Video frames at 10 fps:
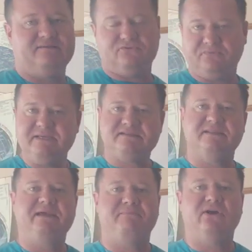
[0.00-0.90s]
The reason
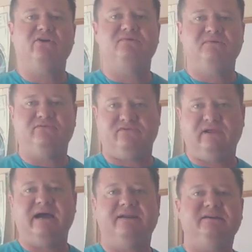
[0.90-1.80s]
they appear to be
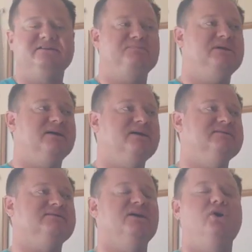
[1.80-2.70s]
flat is
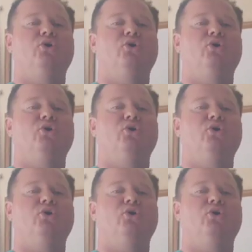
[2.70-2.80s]
because